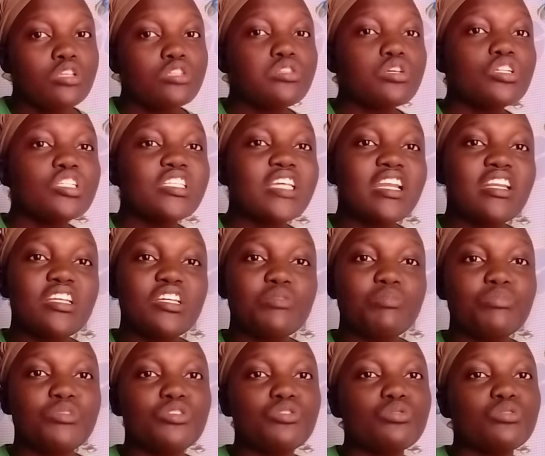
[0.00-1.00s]
So
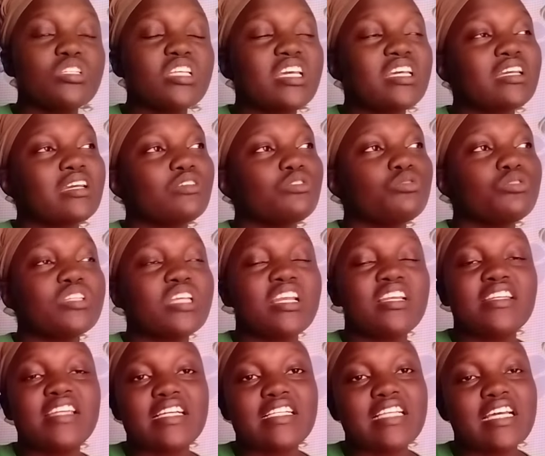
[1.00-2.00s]
telling me to tell
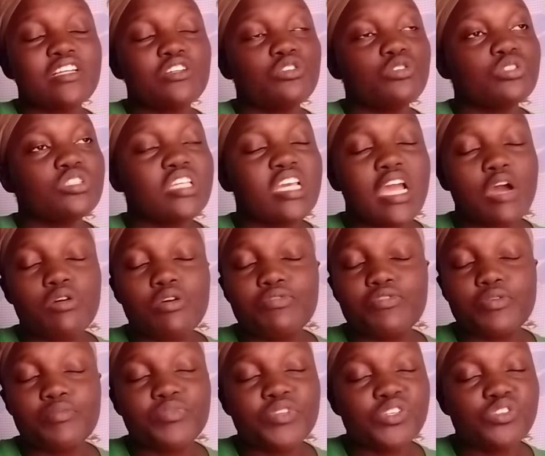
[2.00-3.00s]
daktari to stay away
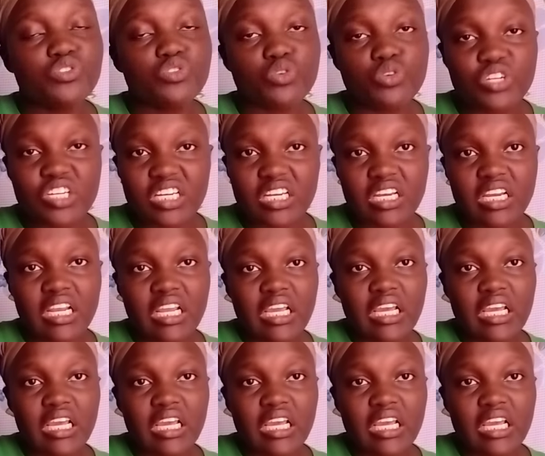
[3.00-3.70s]
from this story,